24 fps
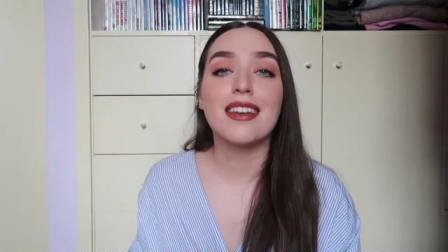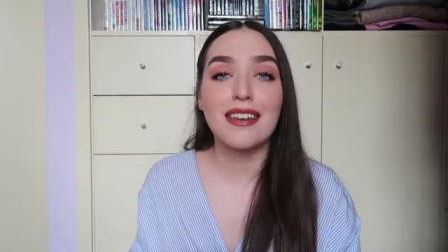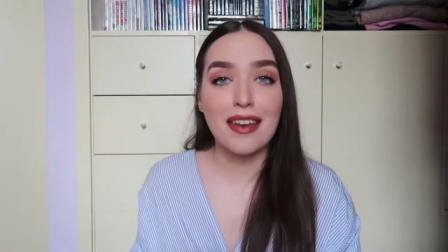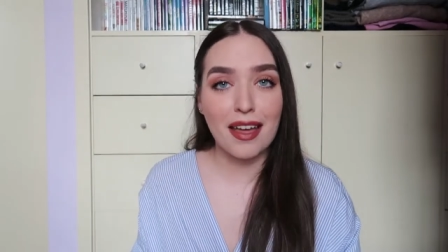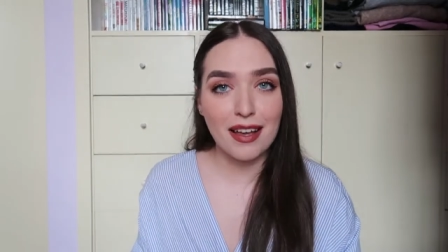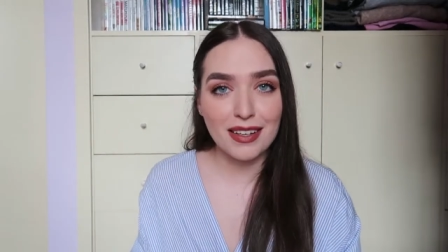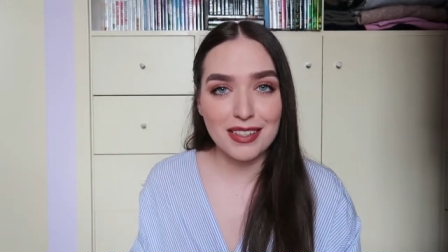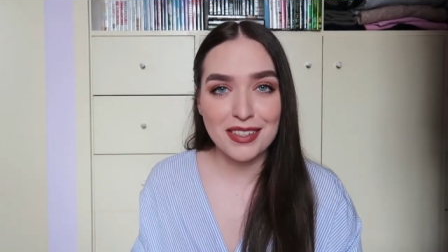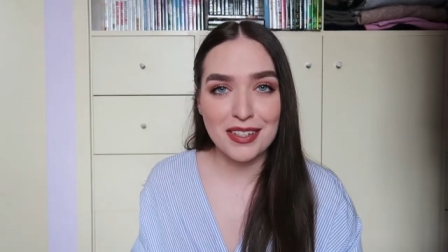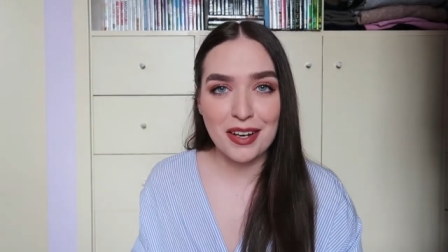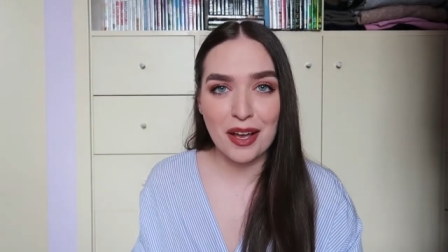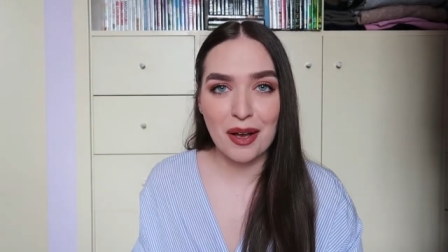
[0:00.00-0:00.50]

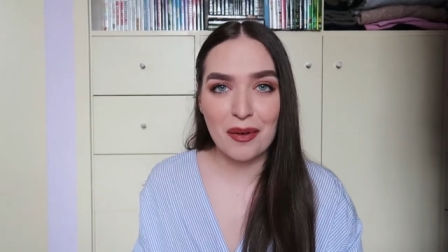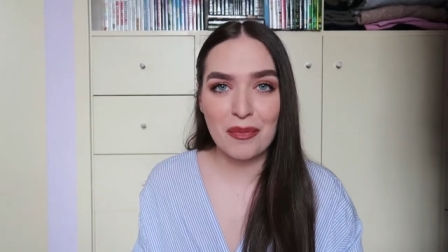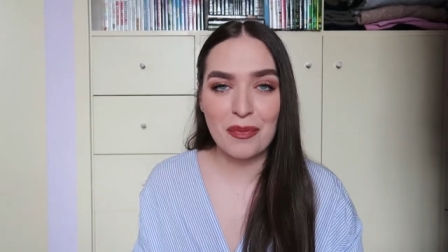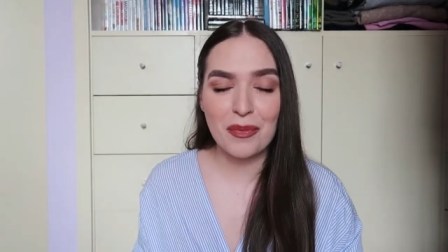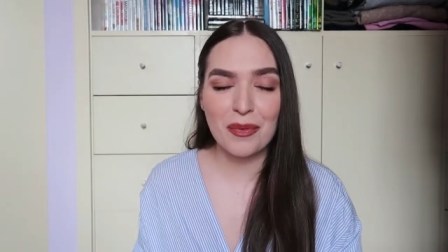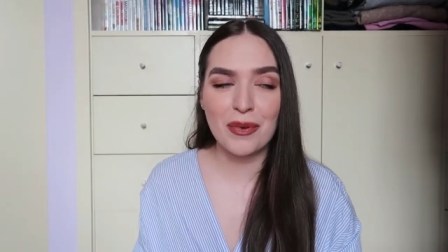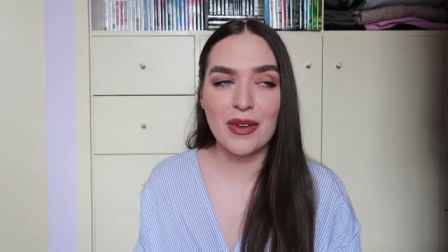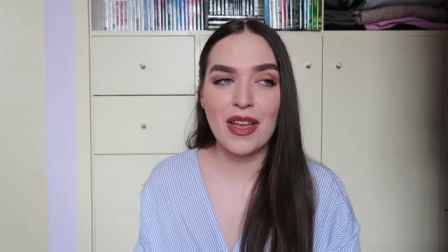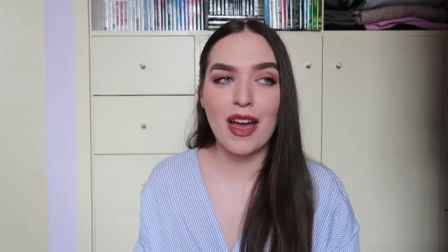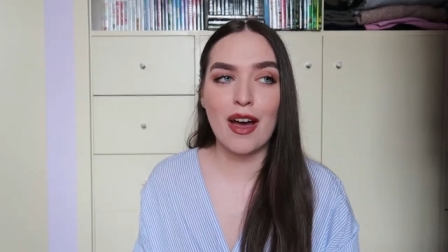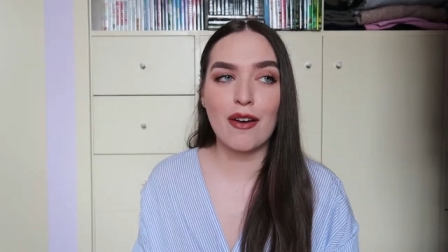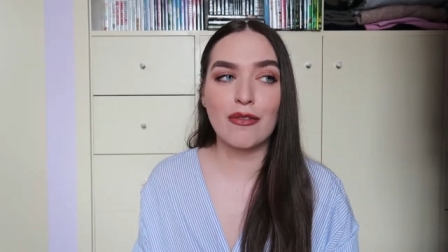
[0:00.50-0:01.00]
Next
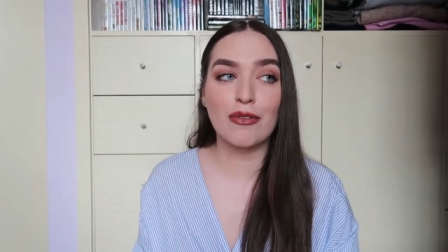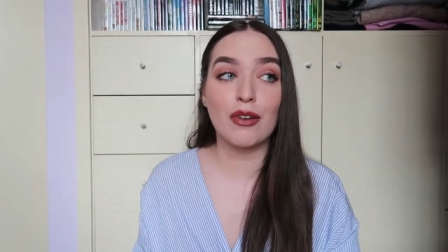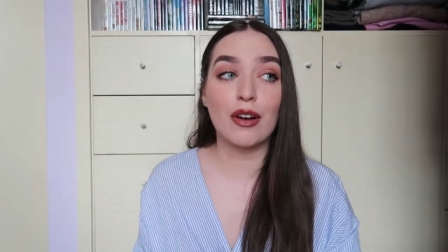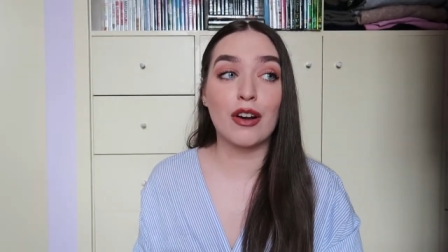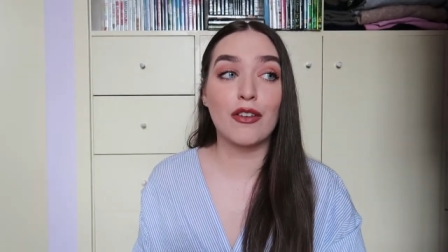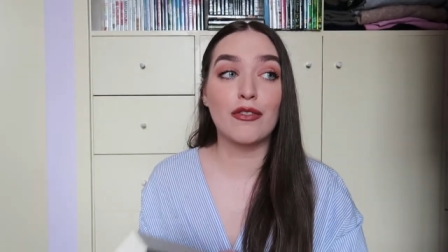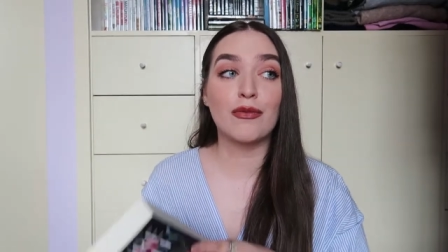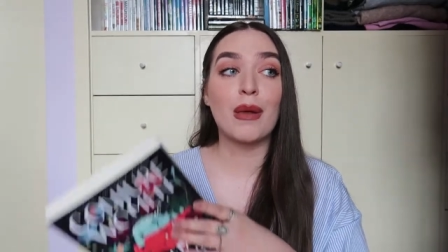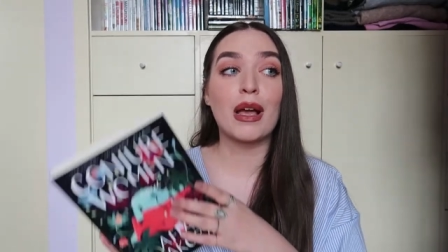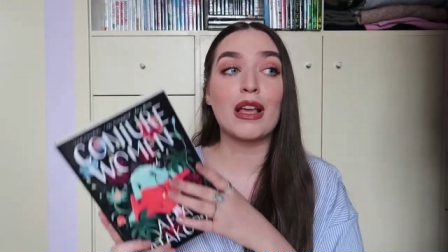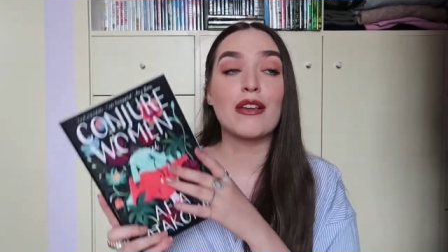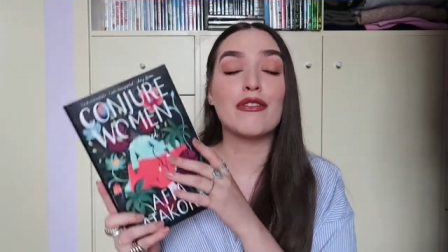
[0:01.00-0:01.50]
up, we have one
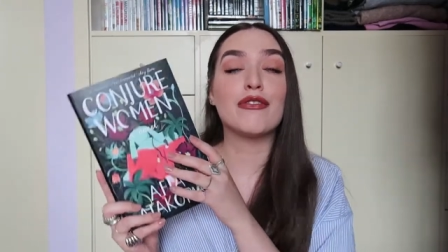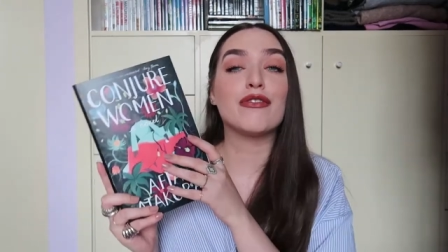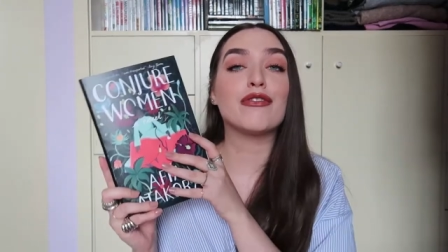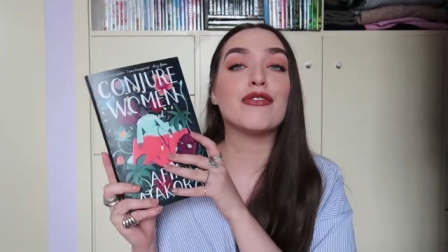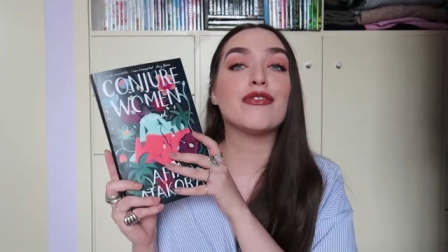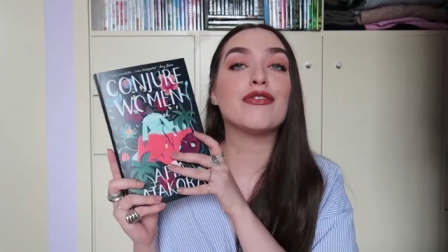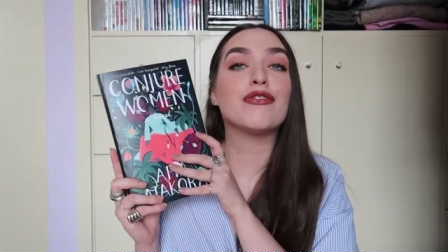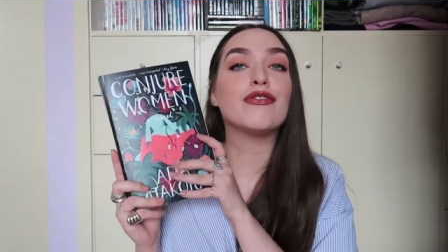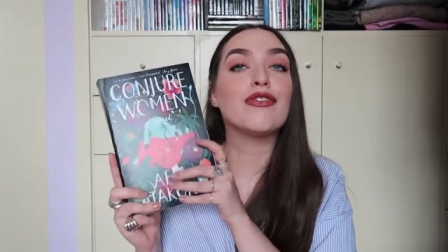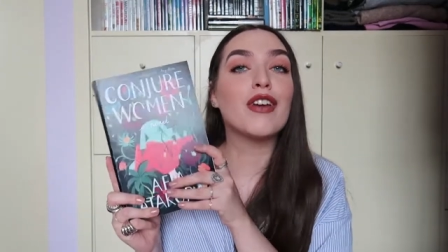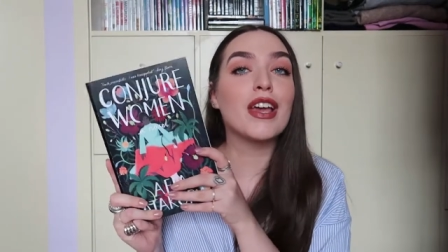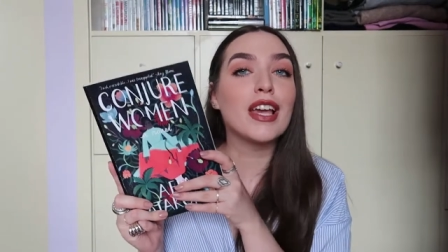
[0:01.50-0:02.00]
of my
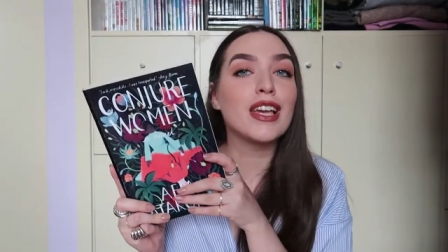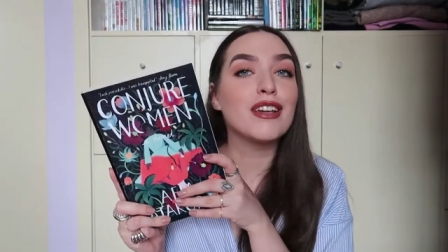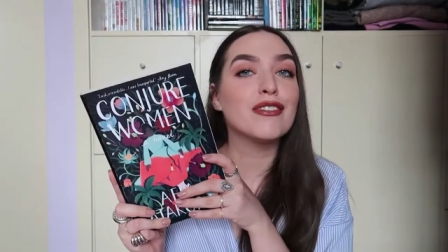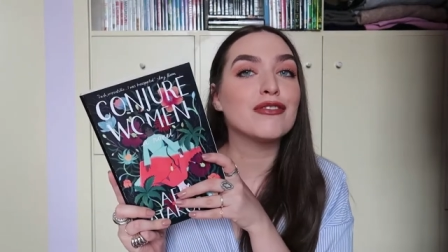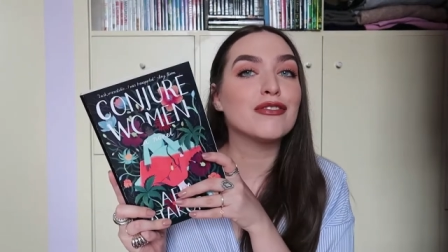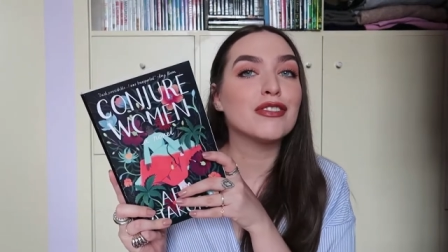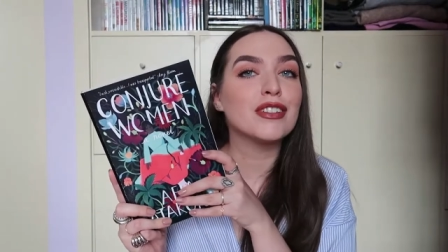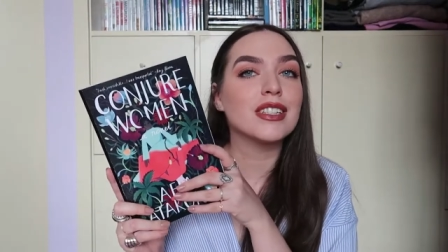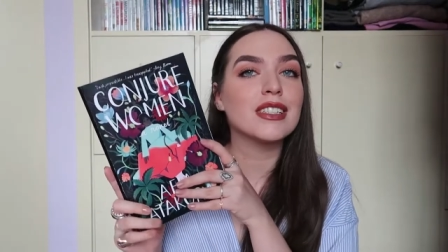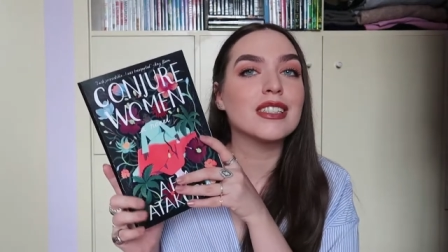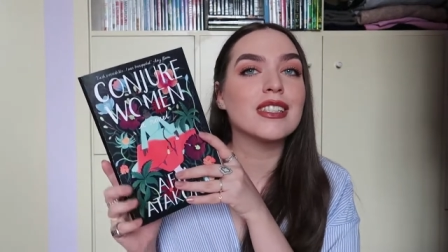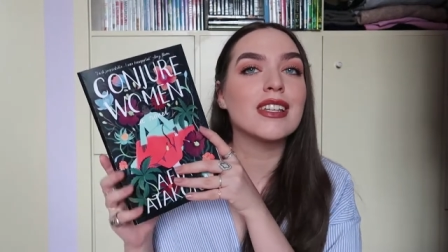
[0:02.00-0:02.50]

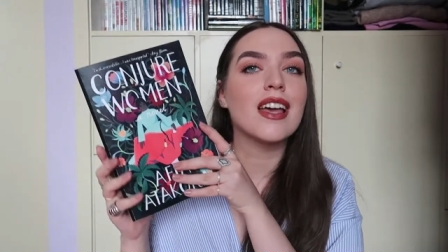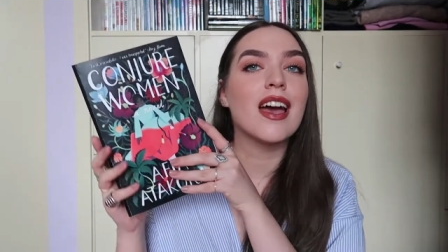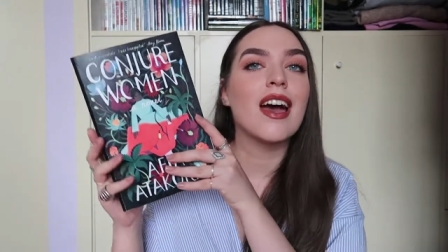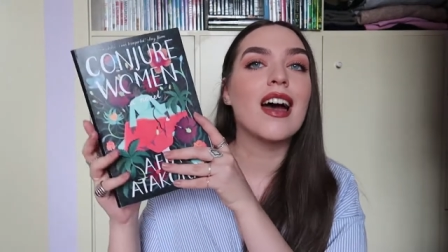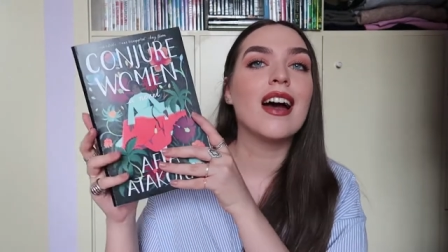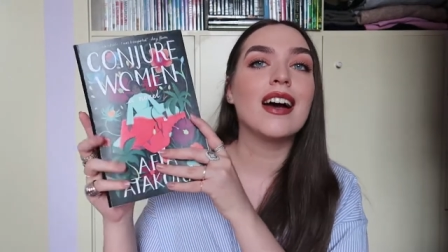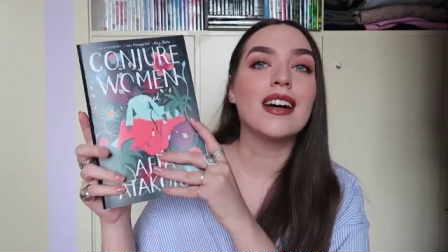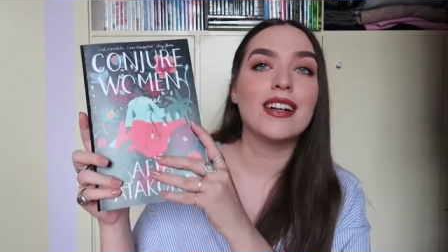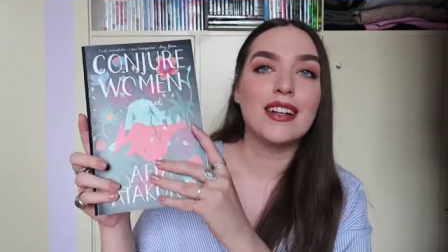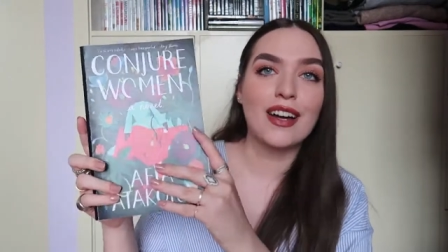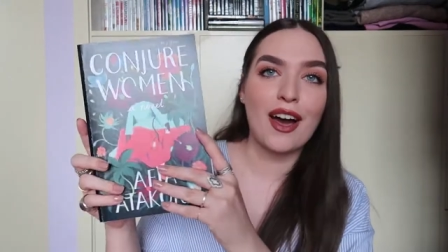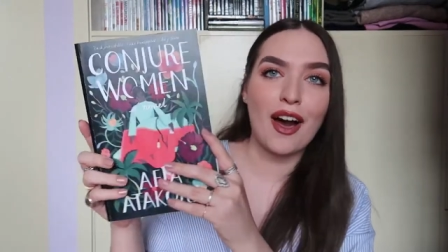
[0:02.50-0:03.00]
favorite
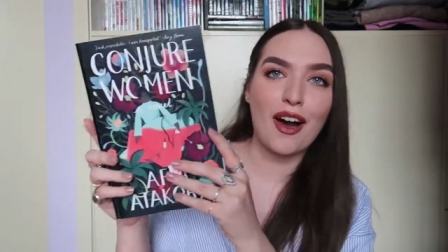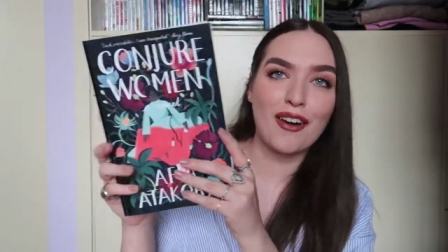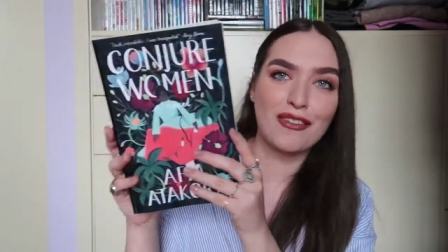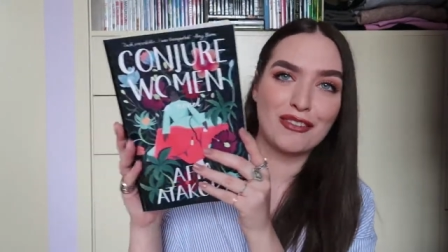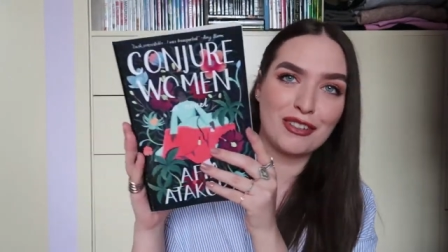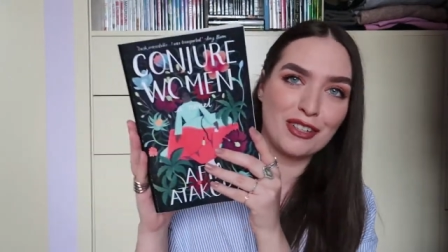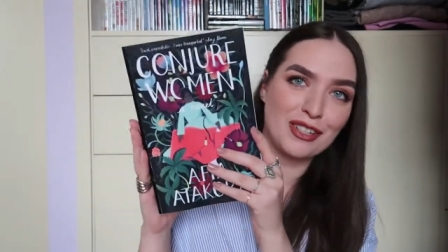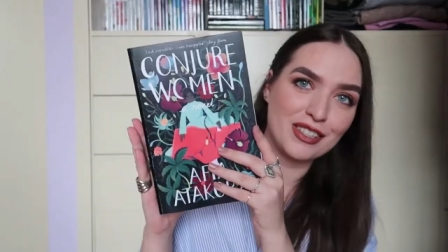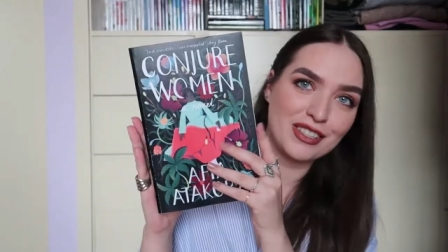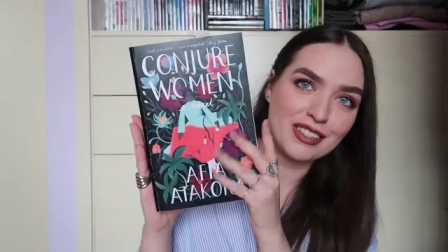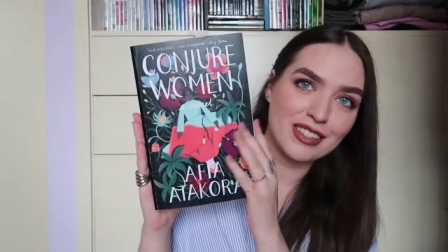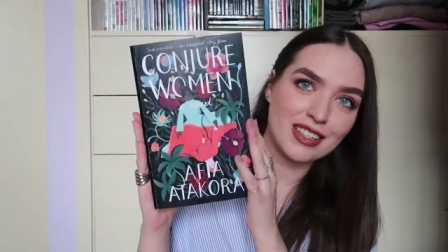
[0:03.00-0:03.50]

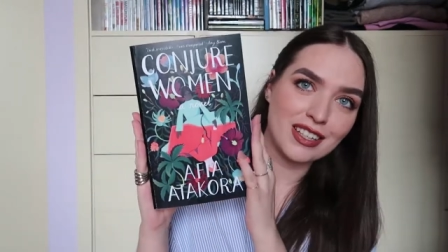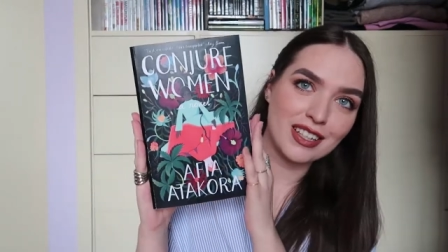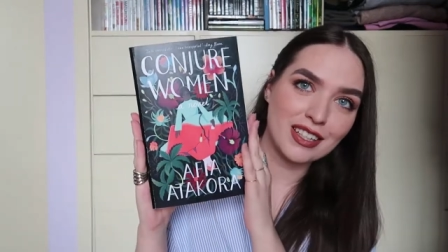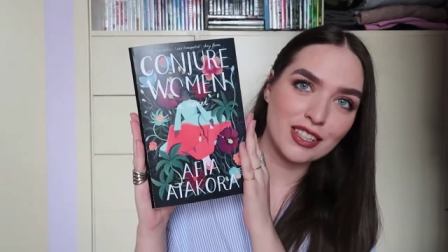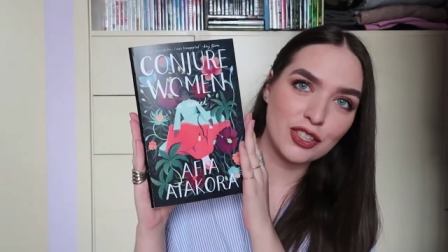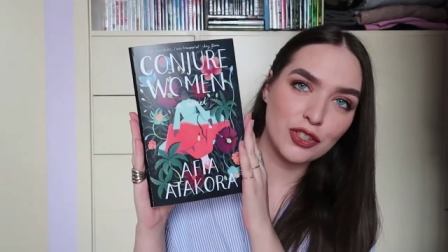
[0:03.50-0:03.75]
covers.